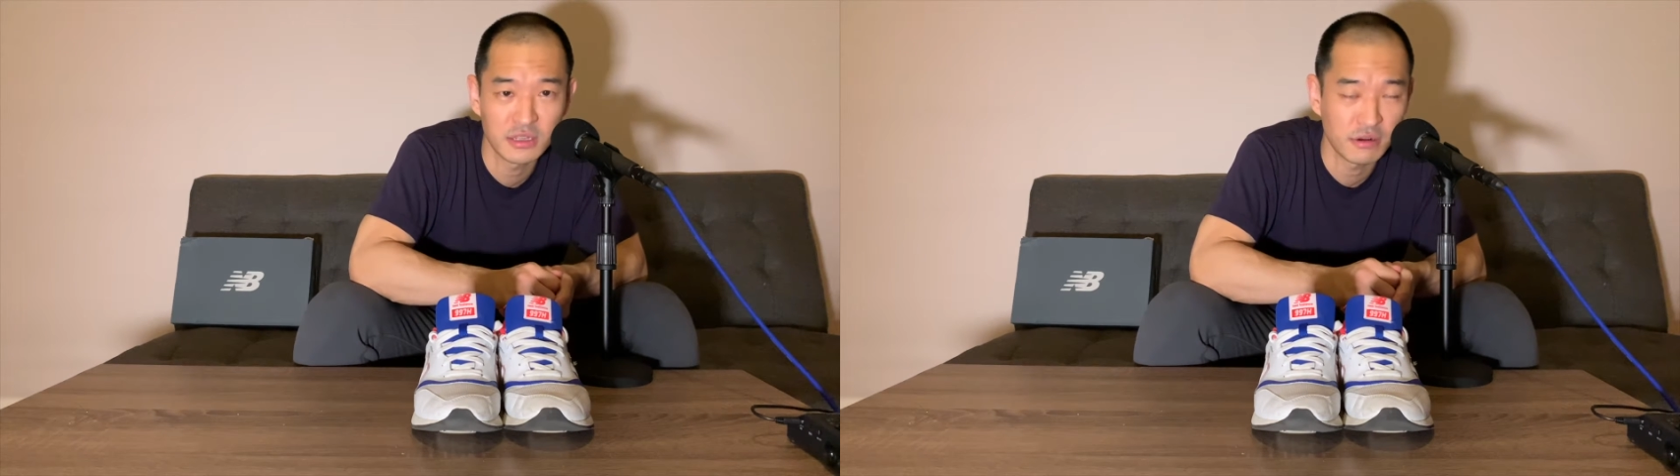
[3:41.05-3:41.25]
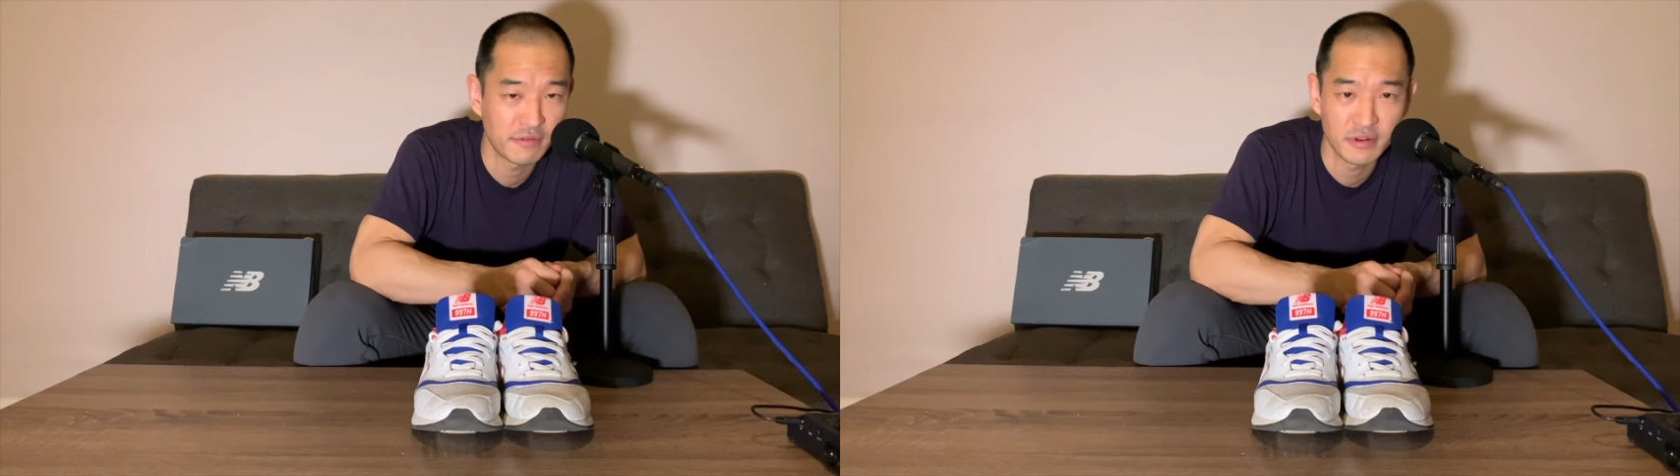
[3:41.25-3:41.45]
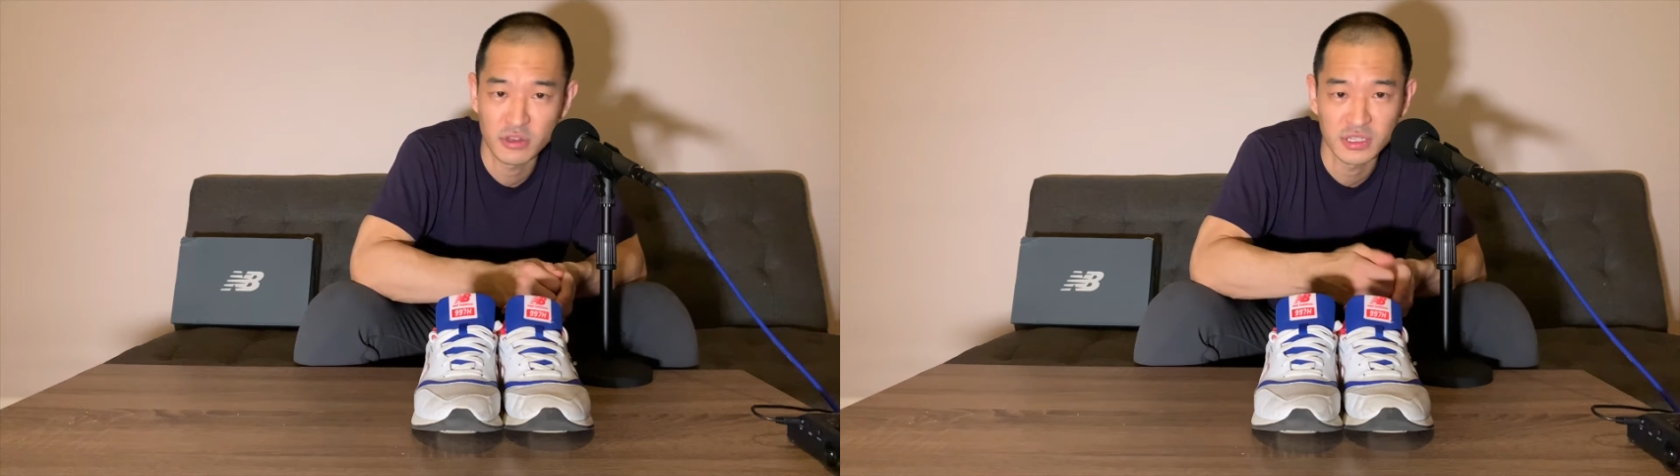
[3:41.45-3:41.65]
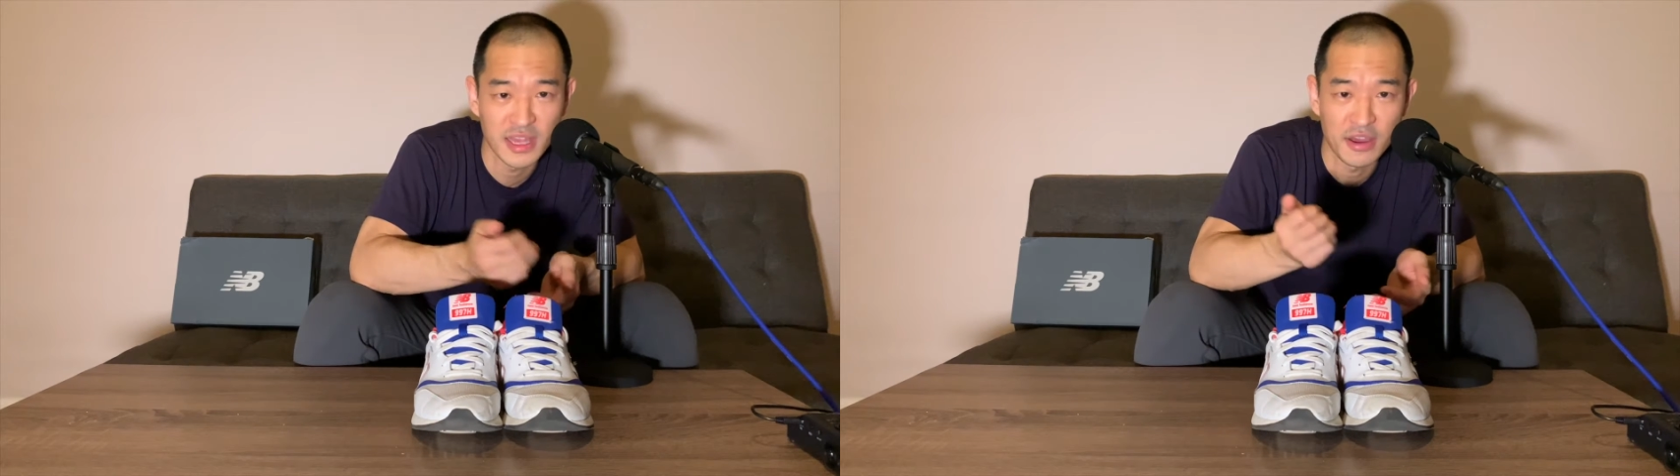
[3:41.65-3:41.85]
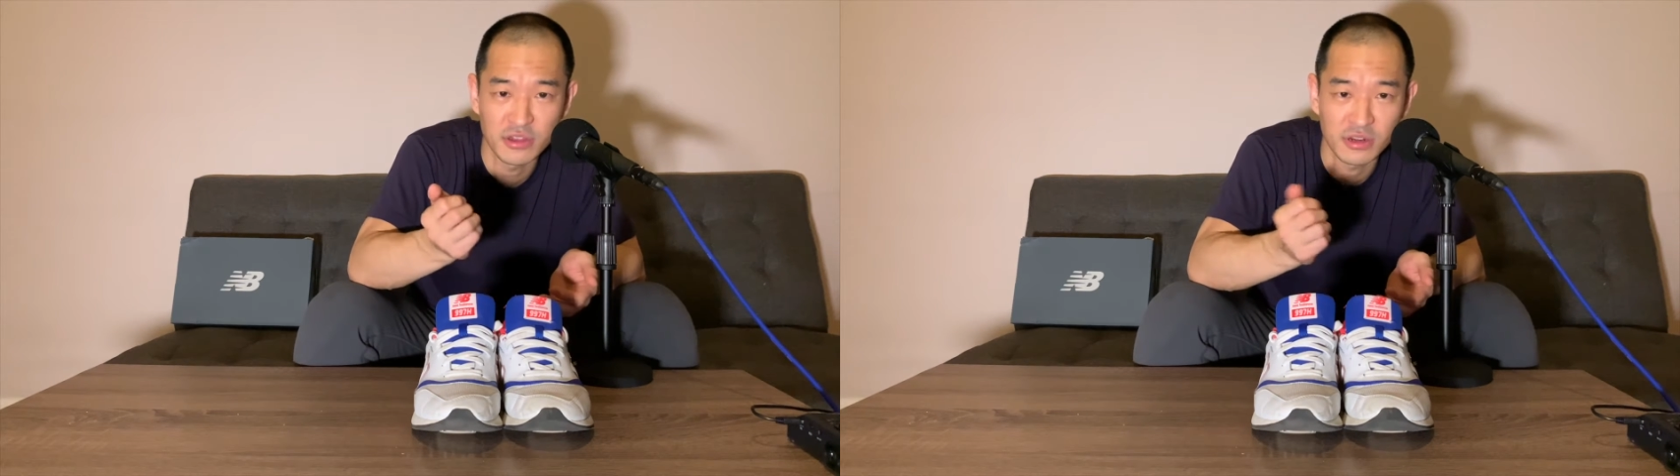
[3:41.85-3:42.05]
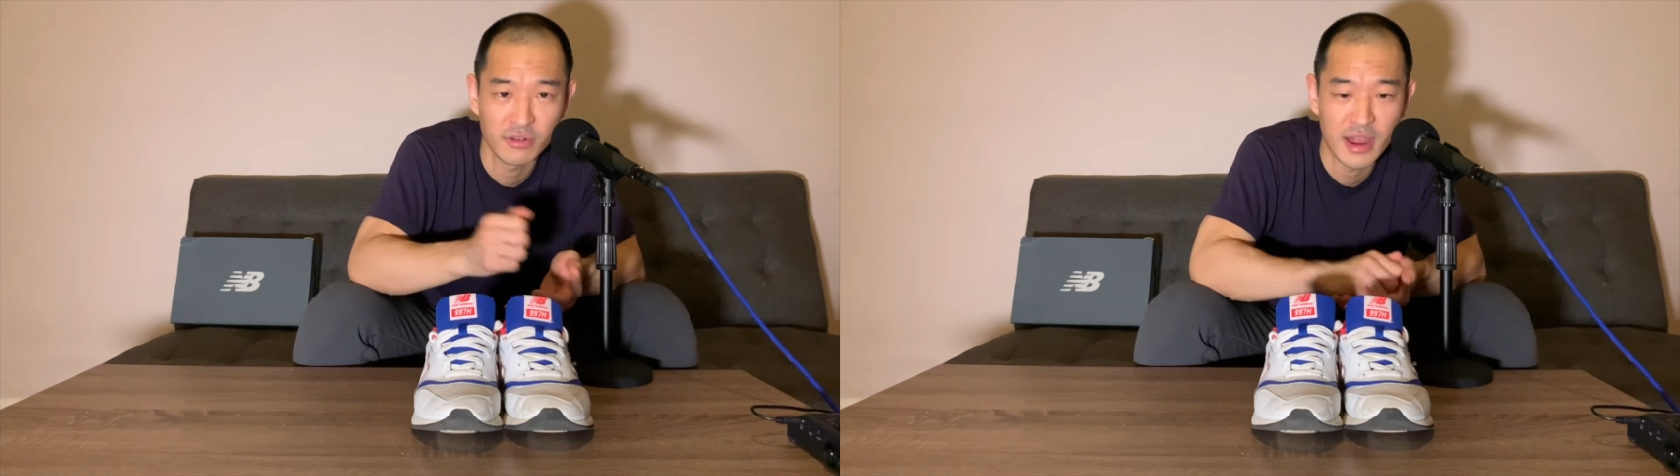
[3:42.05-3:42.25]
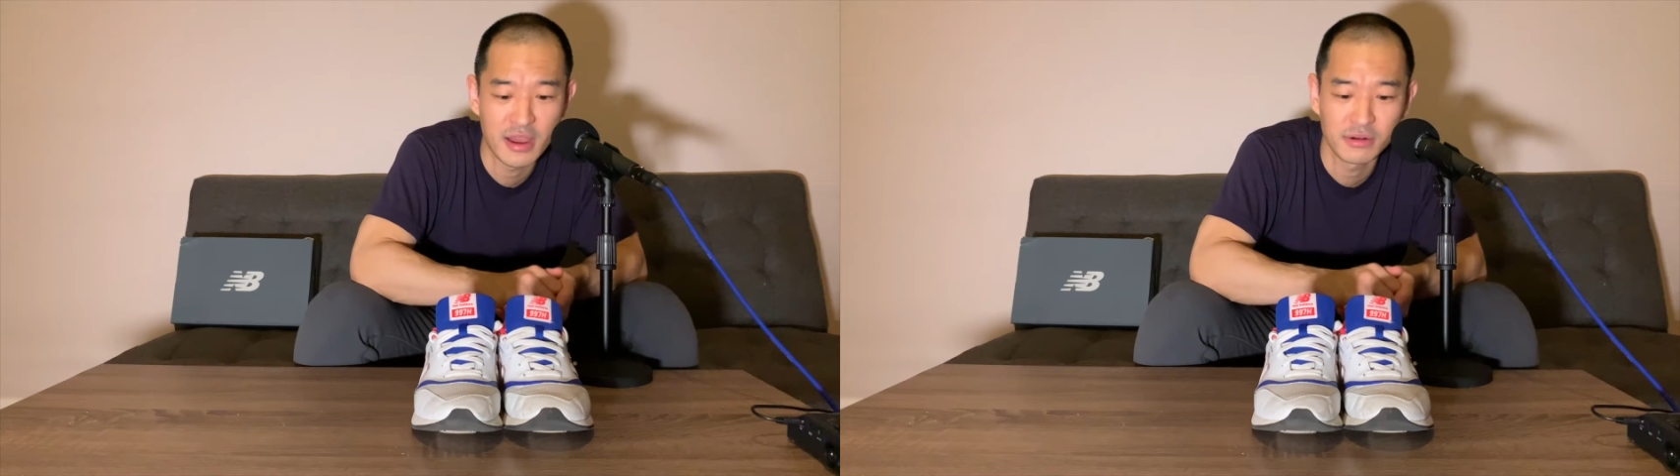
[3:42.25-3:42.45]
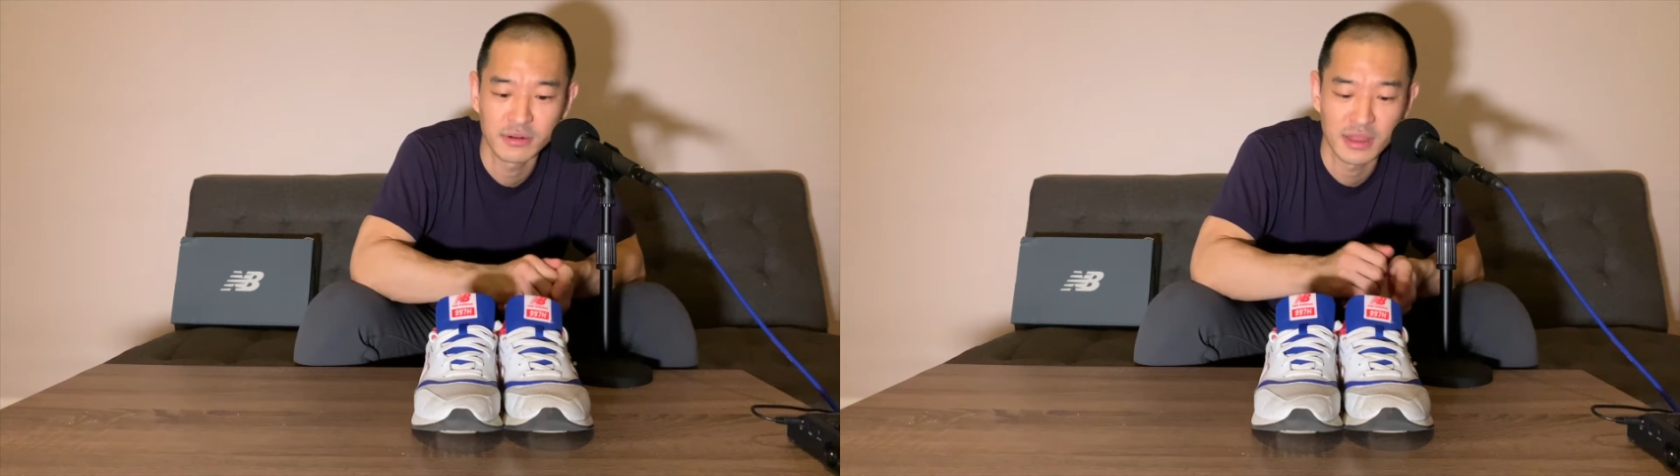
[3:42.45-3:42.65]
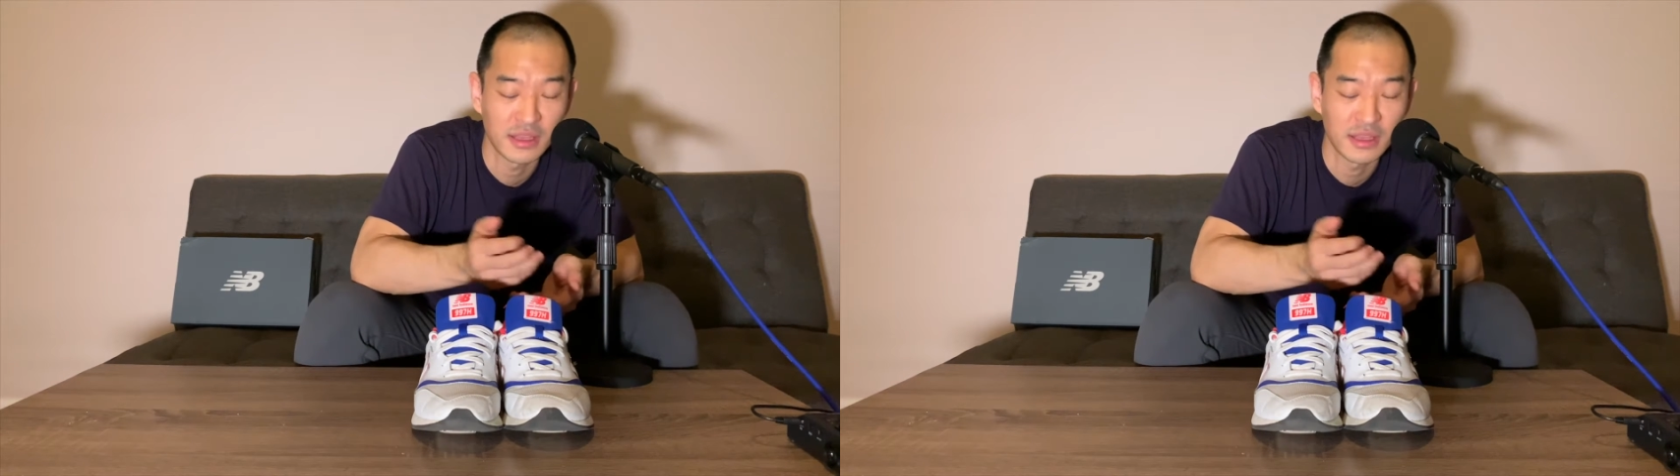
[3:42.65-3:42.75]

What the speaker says: Or if you're just lounging around,